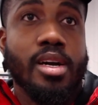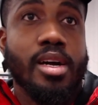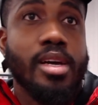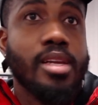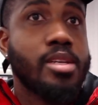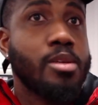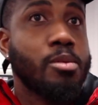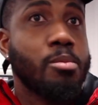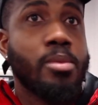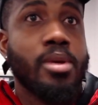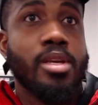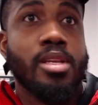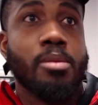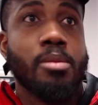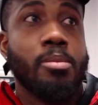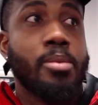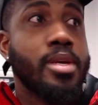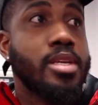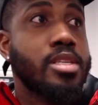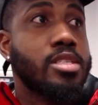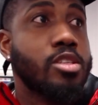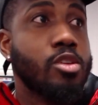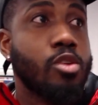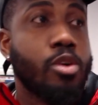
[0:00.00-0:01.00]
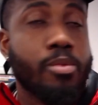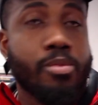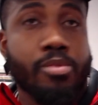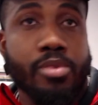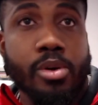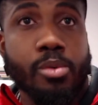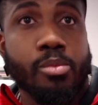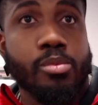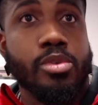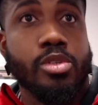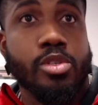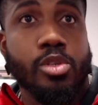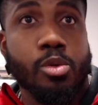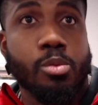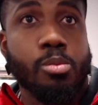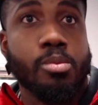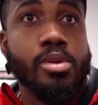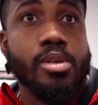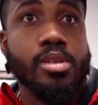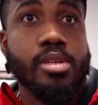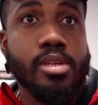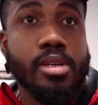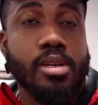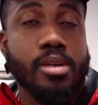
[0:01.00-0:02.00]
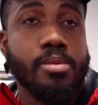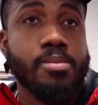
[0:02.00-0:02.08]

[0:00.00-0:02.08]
I don't mean to be so upfront with you, but